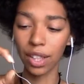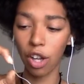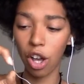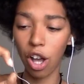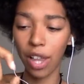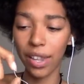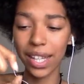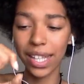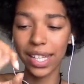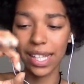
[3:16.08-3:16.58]

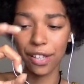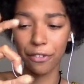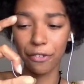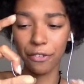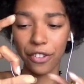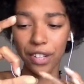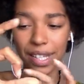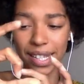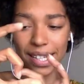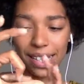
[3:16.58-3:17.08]
All the
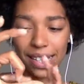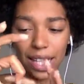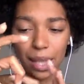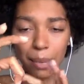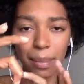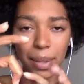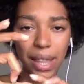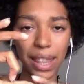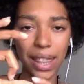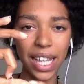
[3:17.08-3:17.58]
different
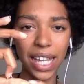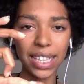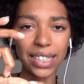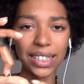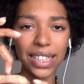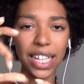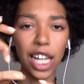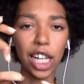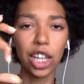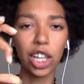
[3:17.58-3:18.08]
semen
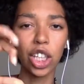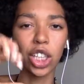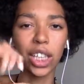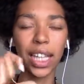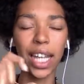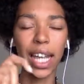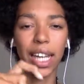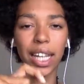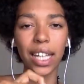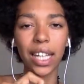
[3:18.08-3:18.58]
things that look
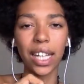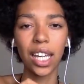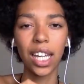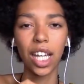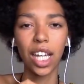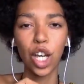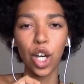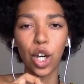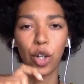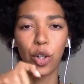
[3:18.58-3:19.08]
like
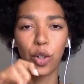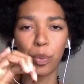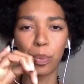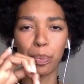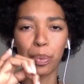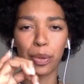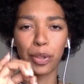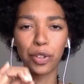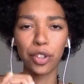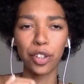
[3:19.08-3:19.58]

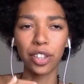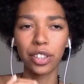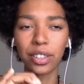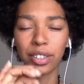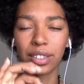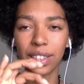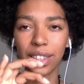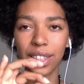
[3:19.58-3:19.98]
Rumpetrol.